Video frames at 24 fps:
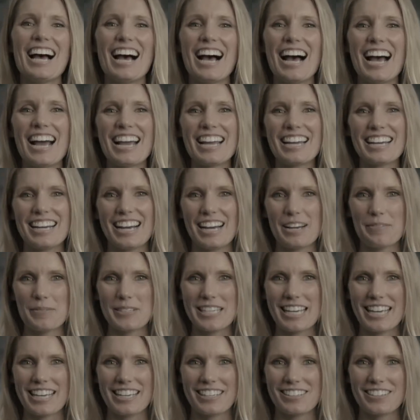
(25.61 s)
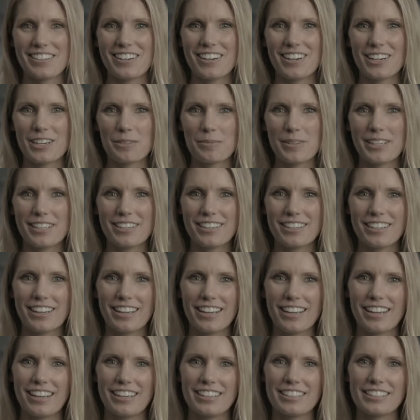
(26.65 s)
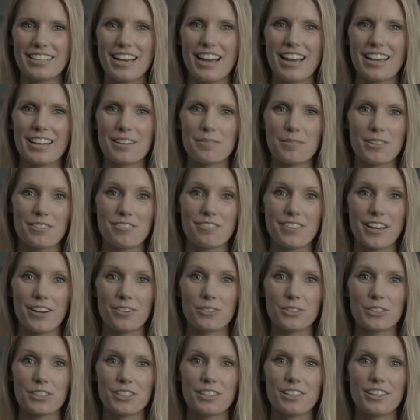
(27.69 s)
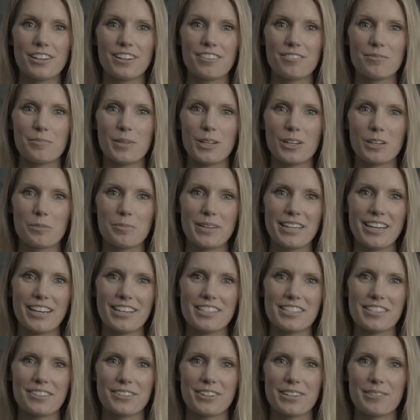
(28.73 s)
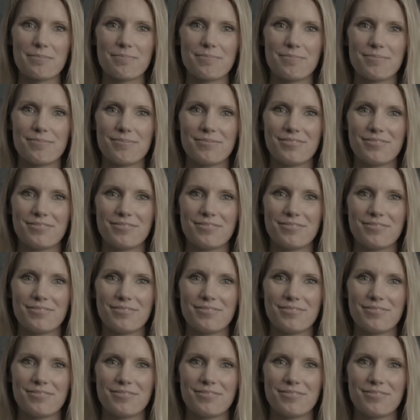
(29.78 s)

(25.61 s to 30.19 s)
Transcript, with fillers: Hi, I'm Diana Hardiman, and I am the founder of Milkmade Ice Cream.